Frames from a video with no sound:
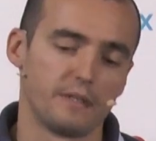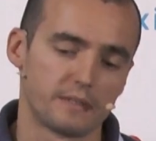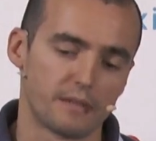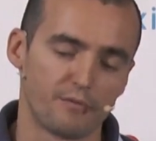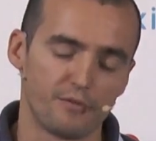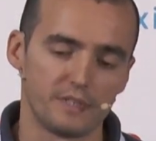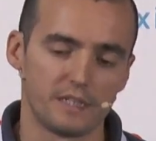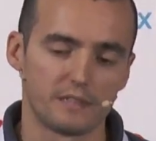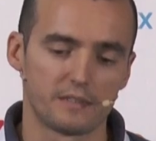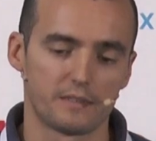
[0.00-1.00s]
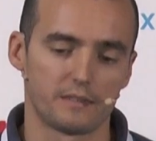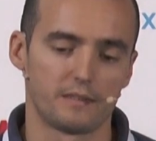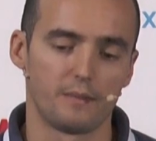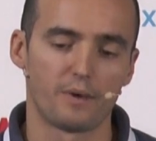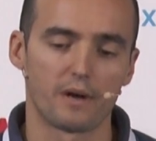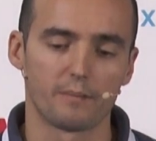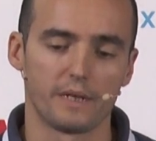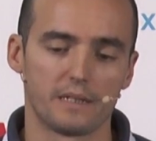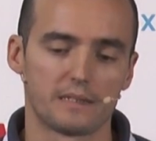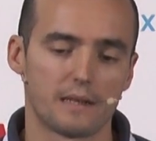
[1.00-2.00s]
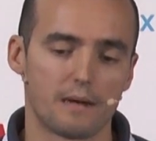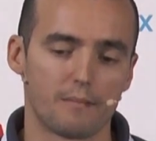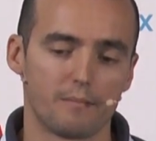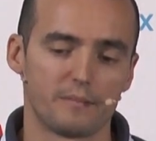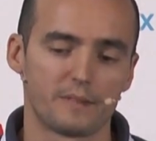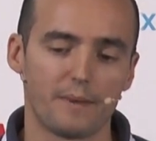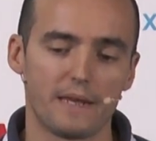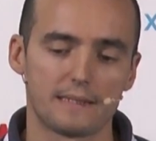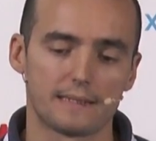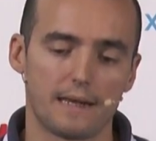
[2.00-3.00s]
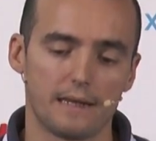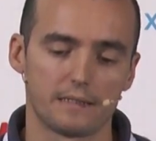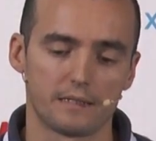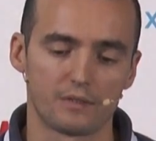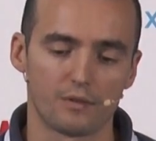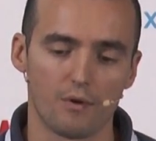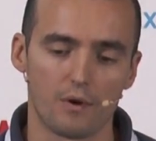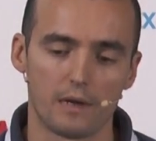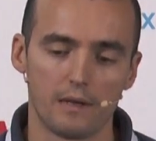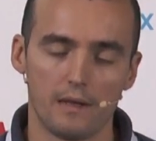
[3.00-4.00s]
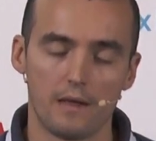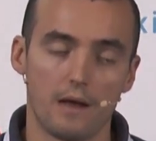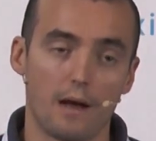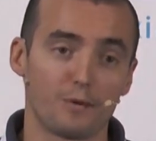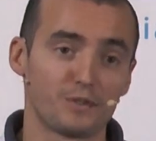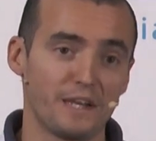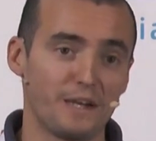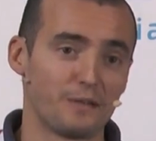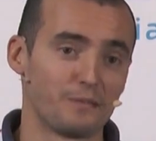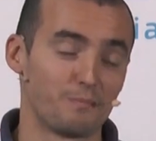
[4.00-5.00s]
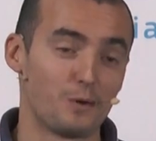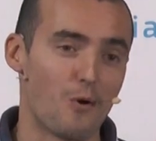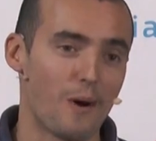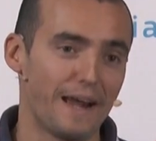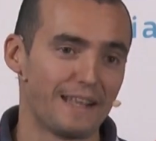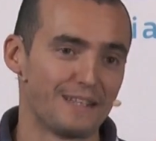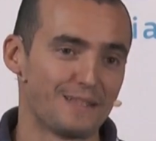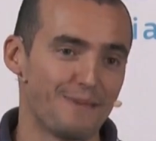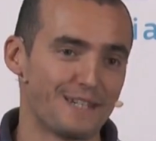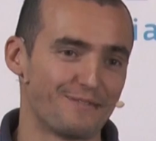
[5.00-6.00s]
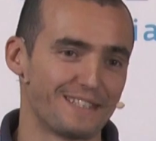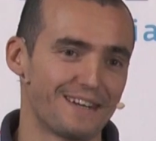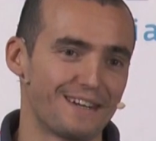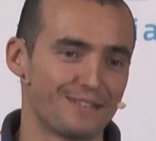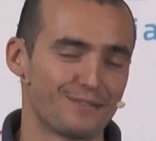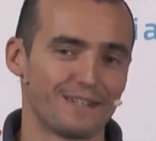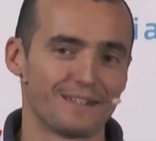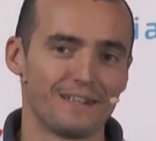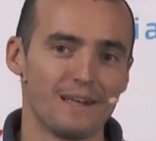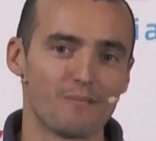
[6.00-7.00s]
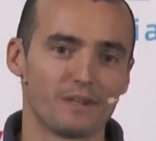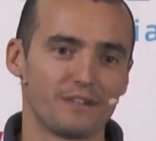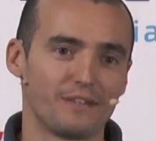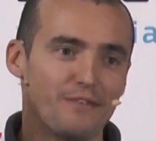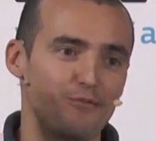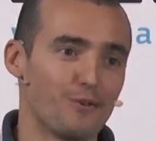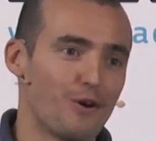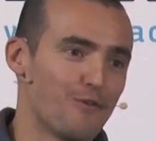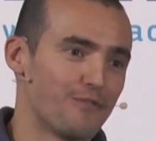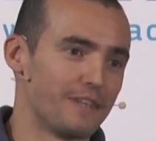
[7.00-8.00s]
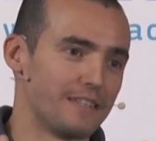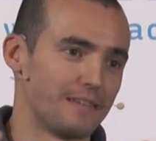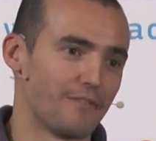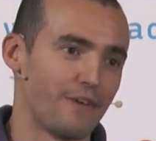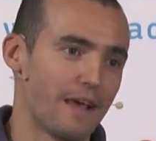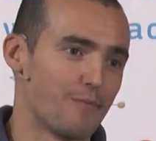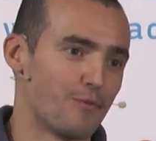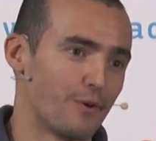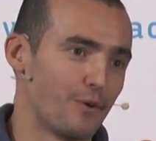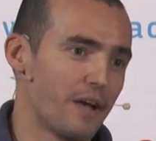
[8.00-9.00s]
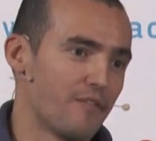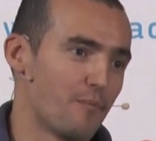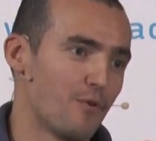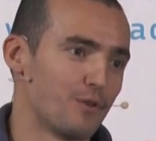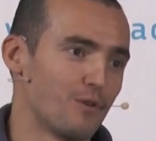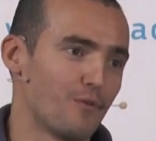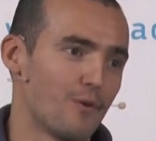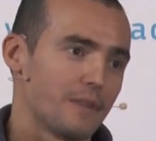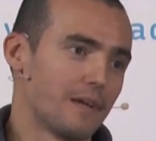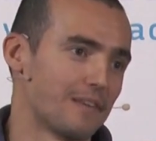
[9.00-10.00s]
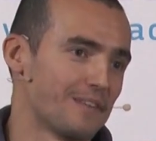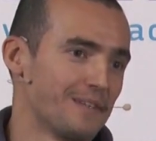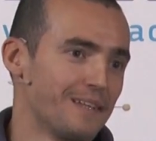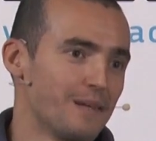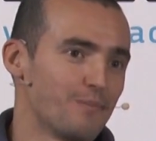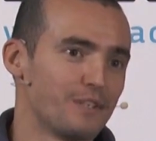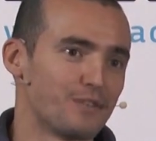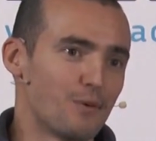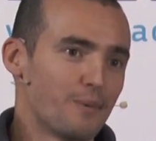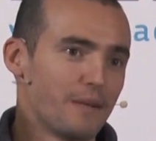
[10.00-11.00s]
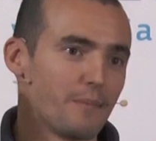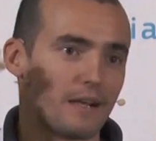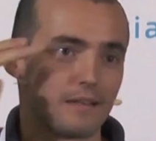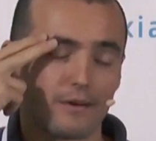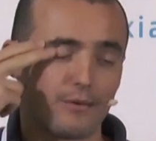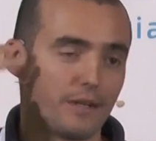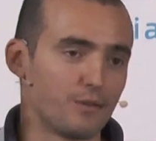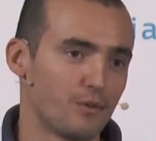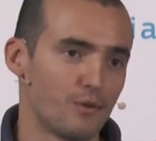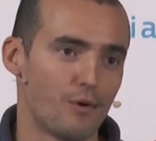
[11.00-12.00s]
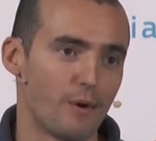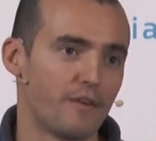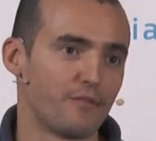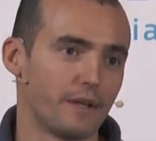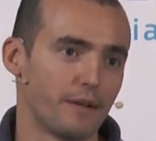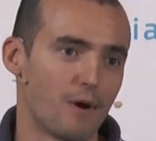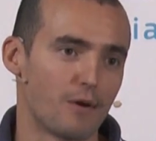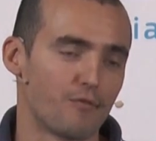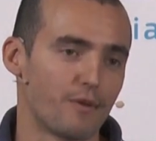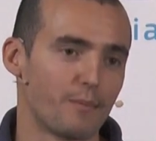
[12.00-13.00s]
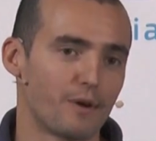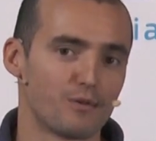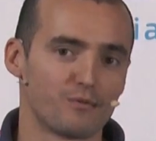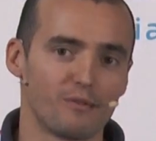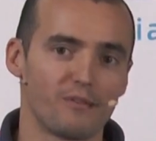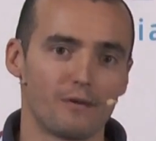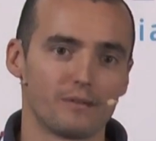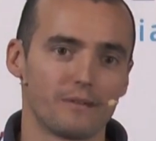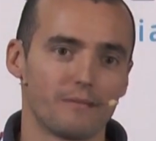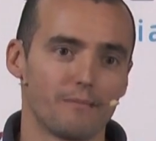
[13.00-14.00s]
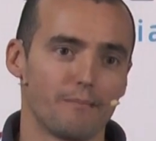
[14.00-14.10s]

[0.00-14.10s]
some physics department, some space science, and so on. I'm not saying go ahead and smash these guys, right? But if you know them or you have a point of contact, please drop an email. I really don't know every one of them because we found